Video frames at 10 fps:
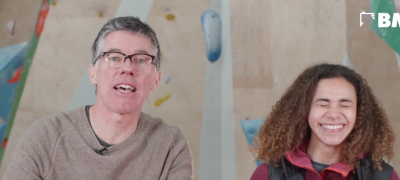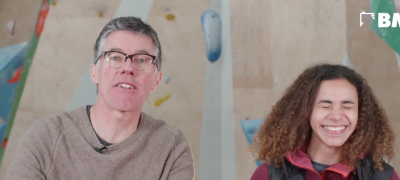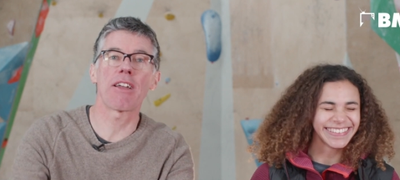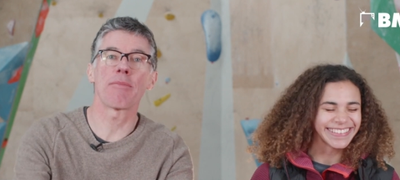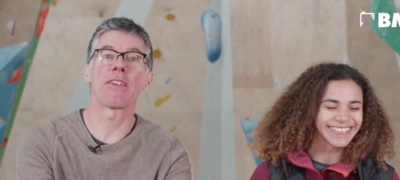
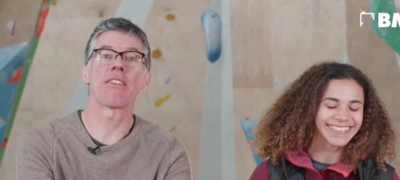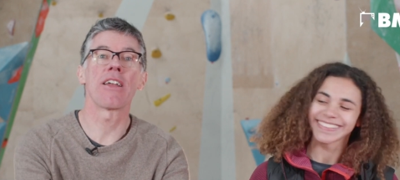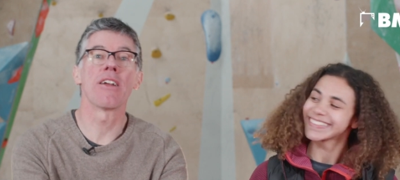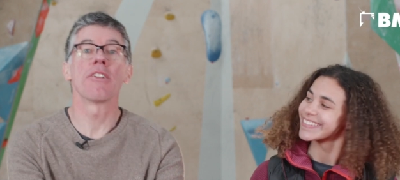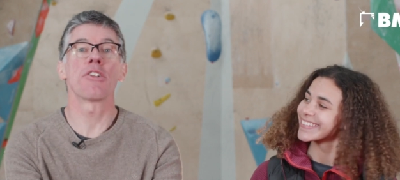Speaker 1: cat me is
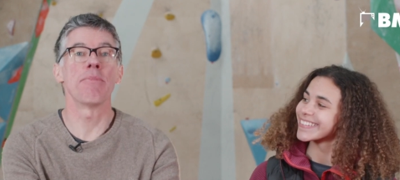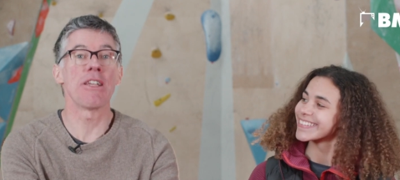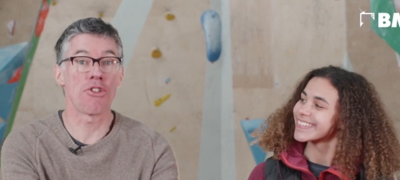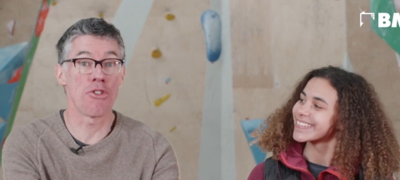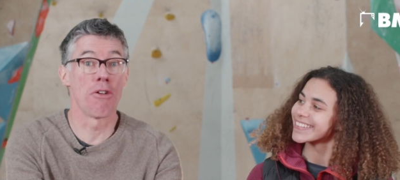here to
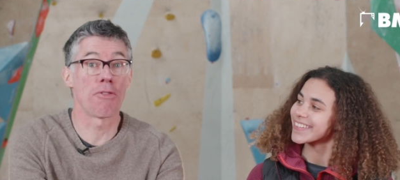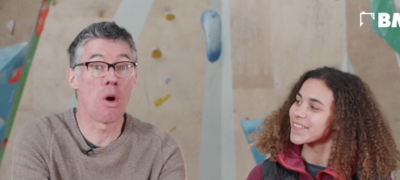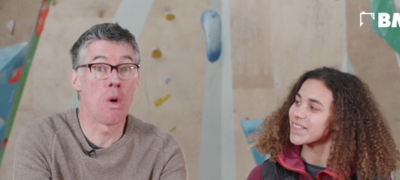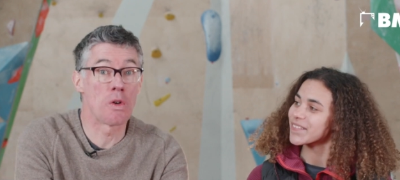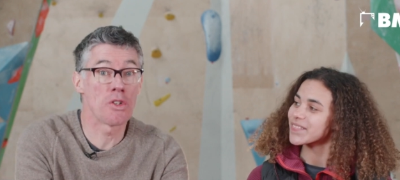meet you, of
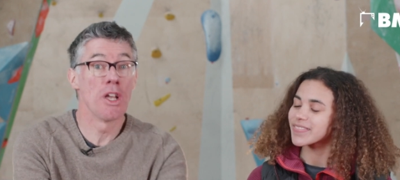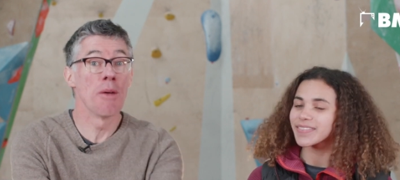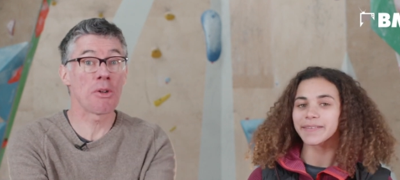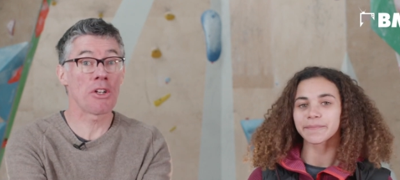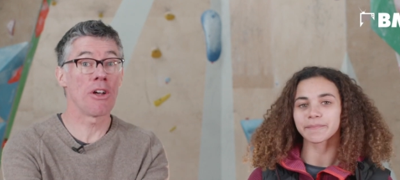course,
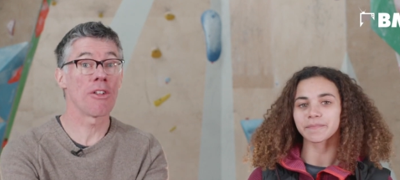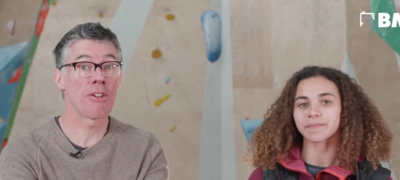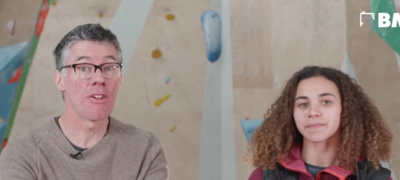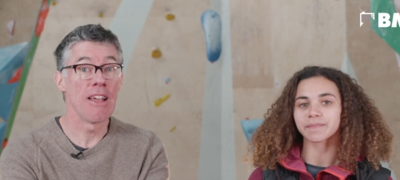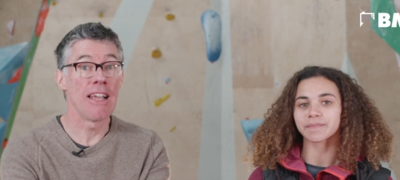but
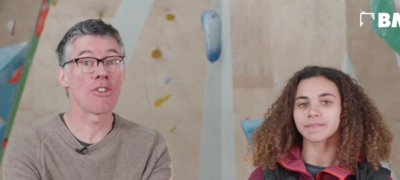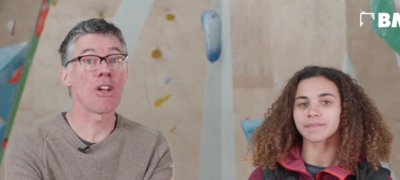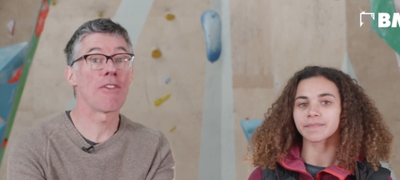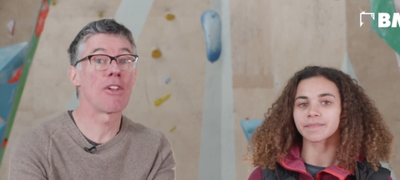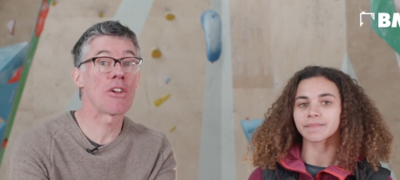another is to
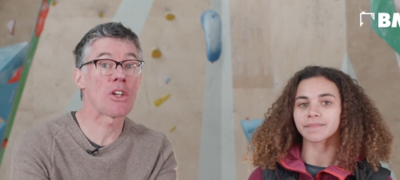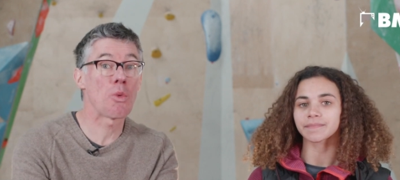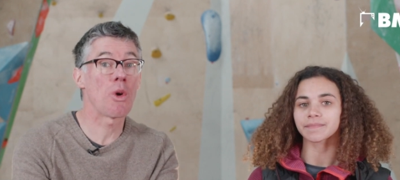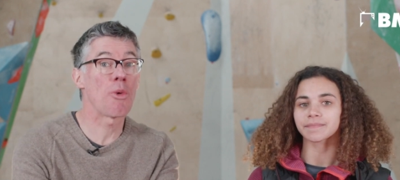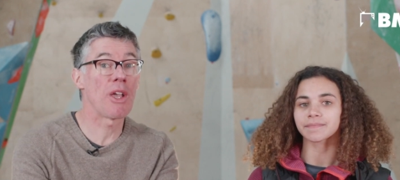have a look
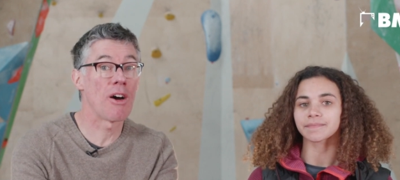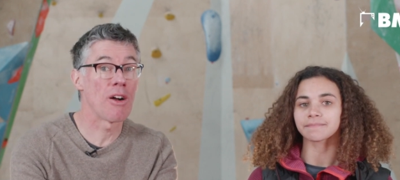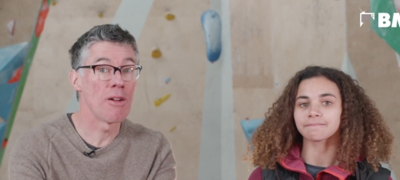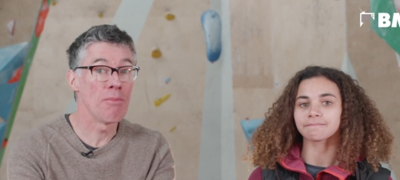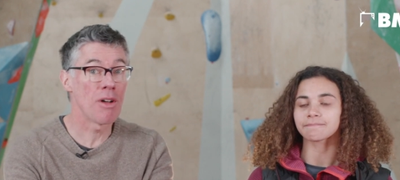at where we
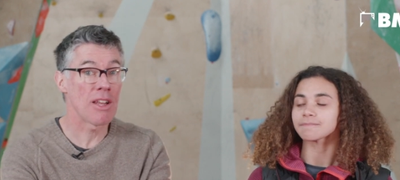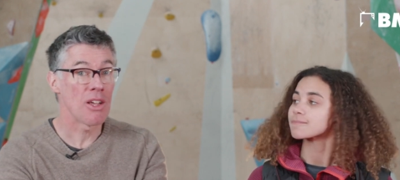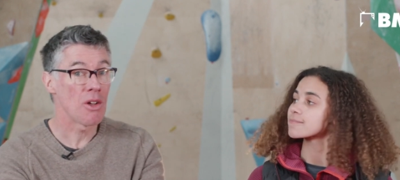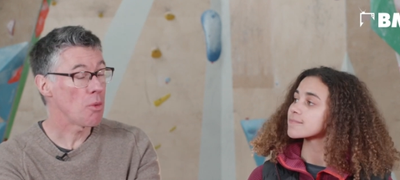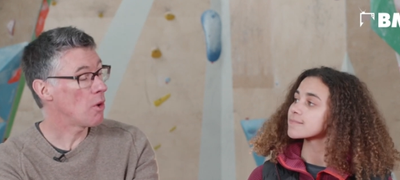are.
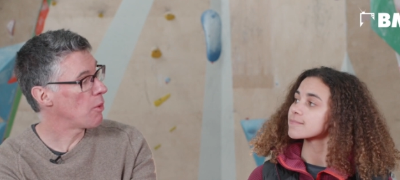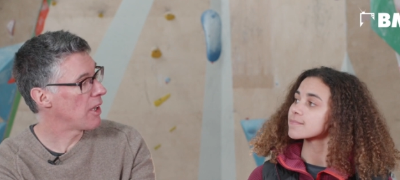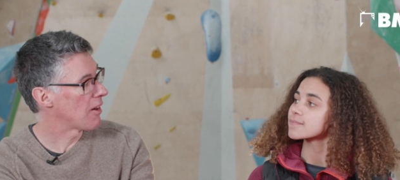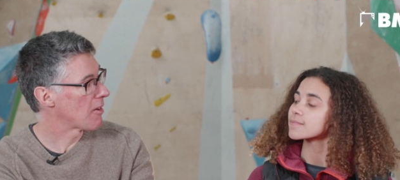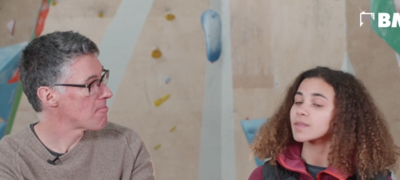Molly, where we
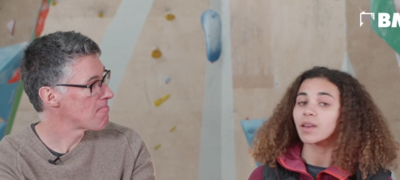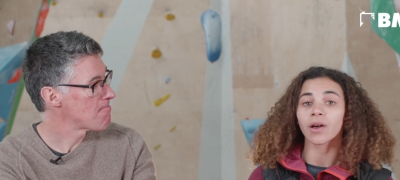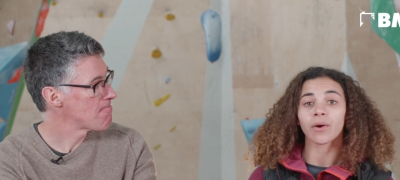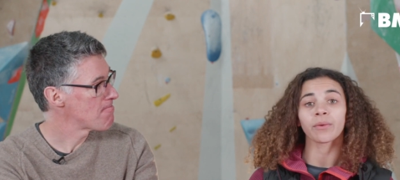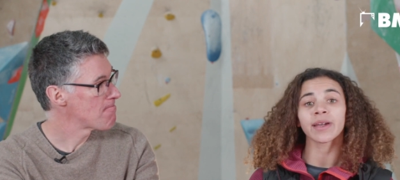are?
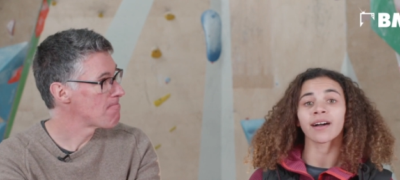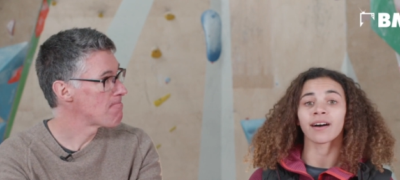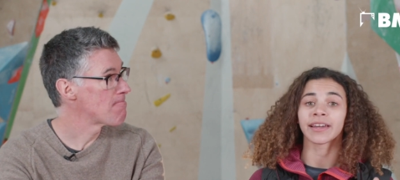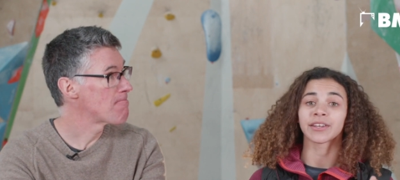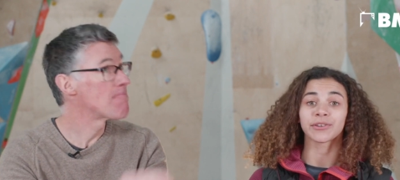
Speaker 2: We
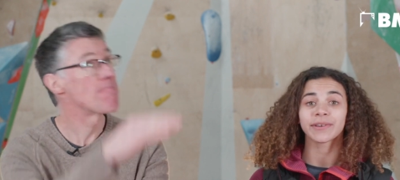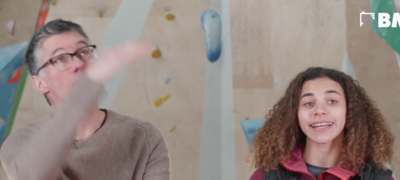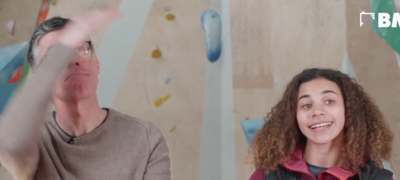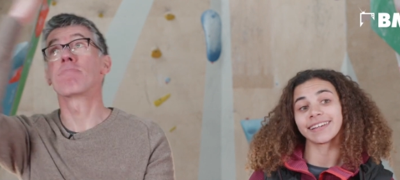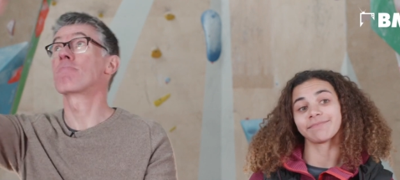are in Unit
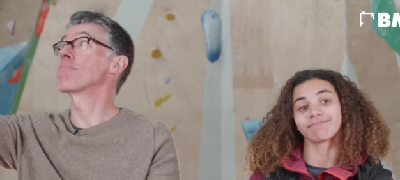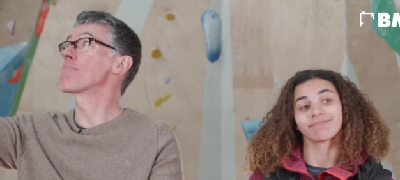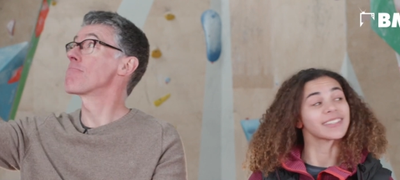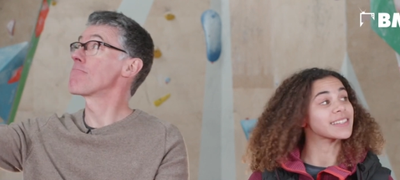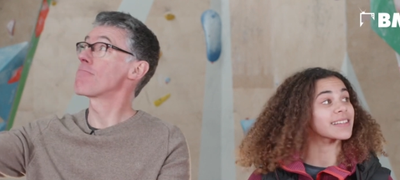E.
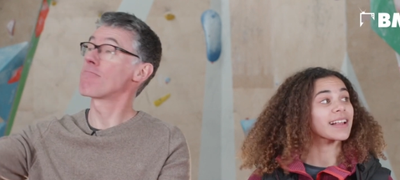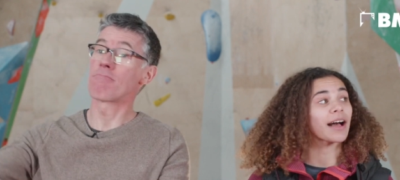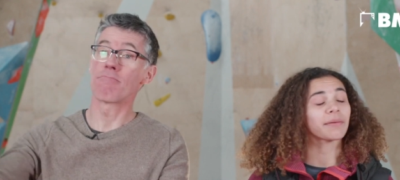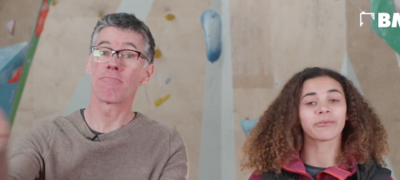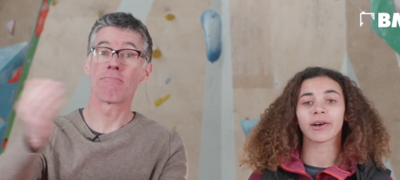This is the
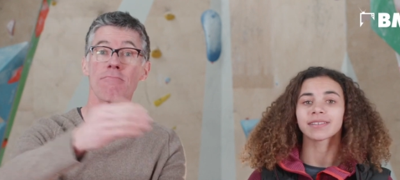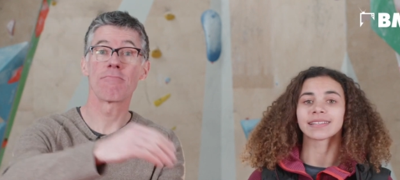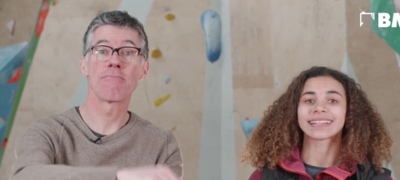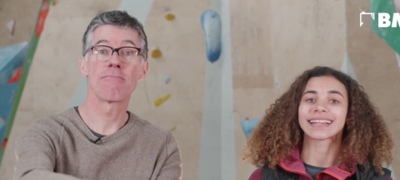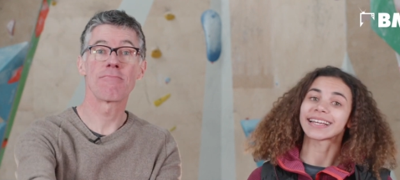Climbing
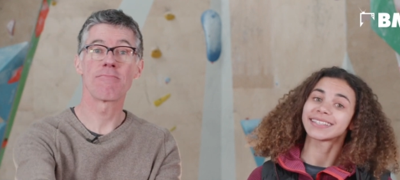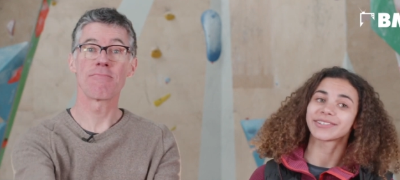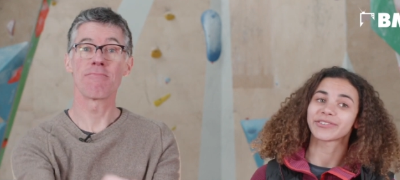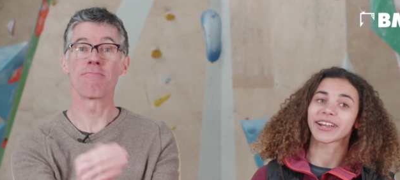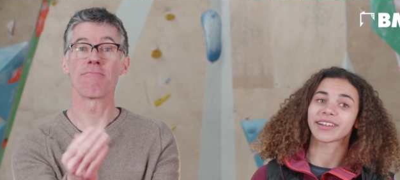Works'
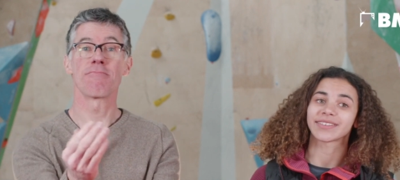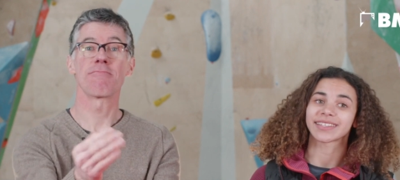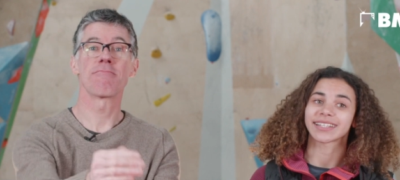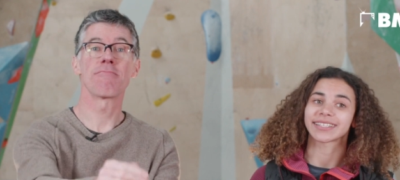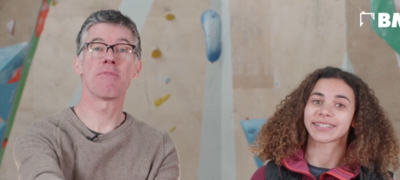latest training
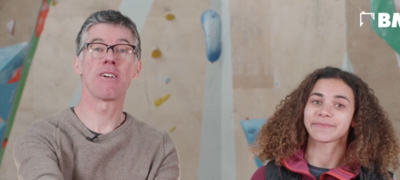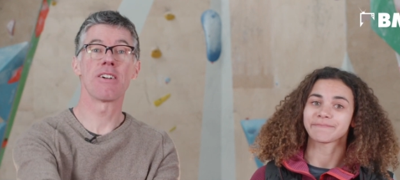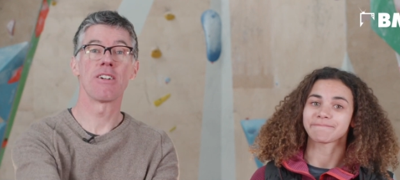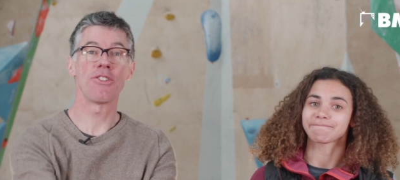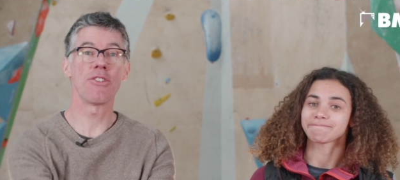facility.
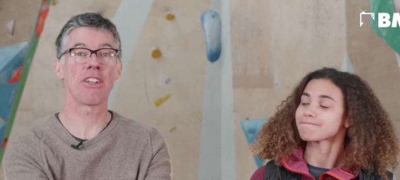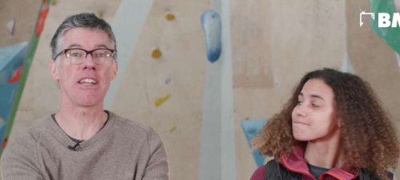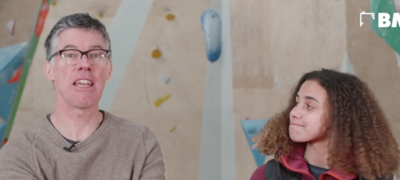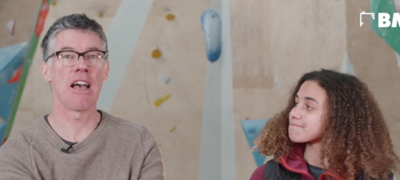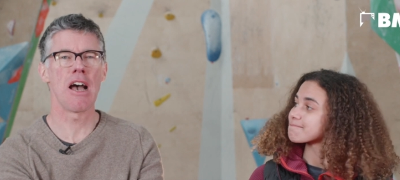
Speaker 1: Unit
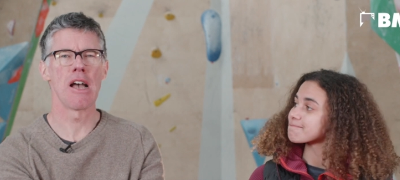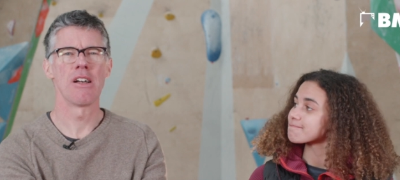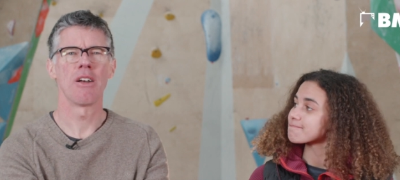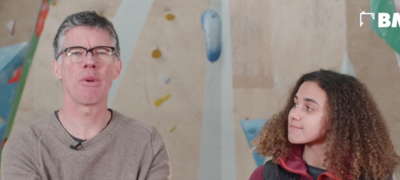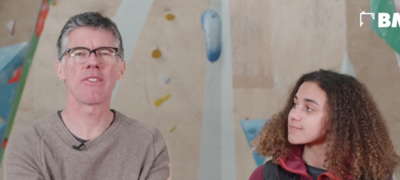E, huh?
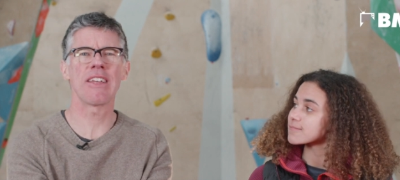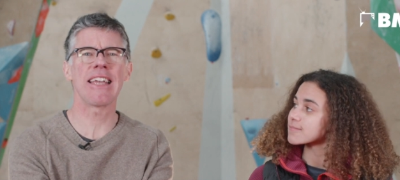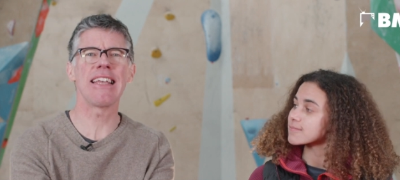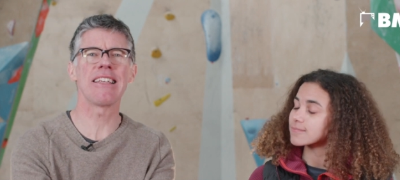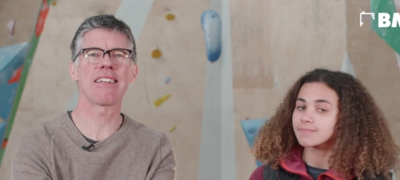What does the
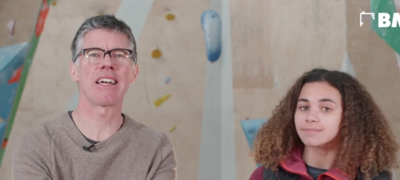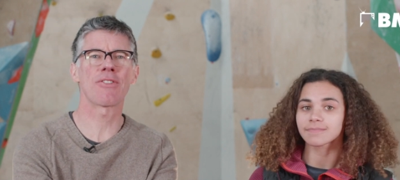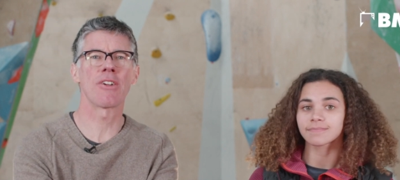E stand